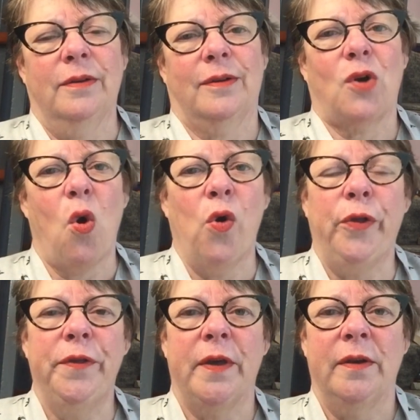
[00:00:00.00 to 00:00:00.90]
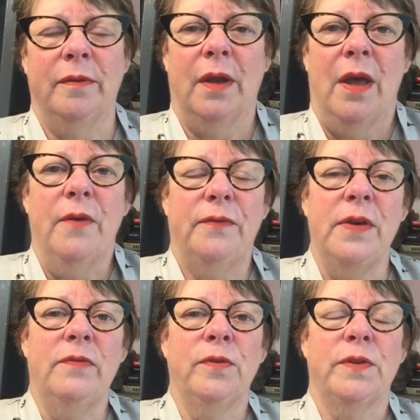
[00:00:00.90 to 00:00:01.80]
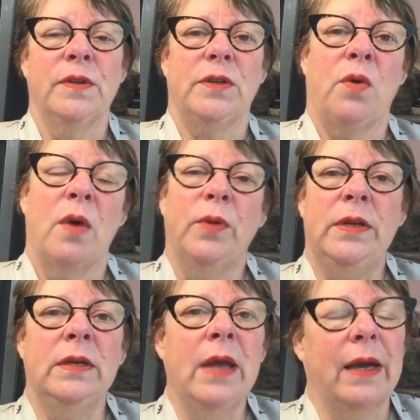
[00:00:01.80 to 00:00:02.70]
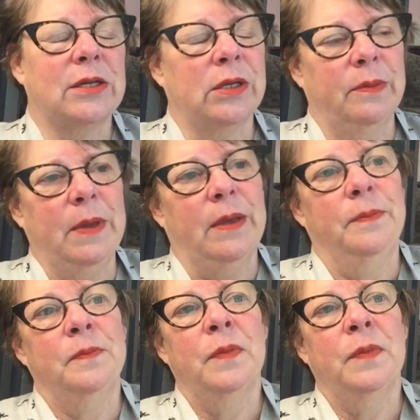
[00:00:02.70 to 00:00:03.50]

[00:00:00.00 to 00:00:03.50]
colds and fevers and so on, we didn't actually meet.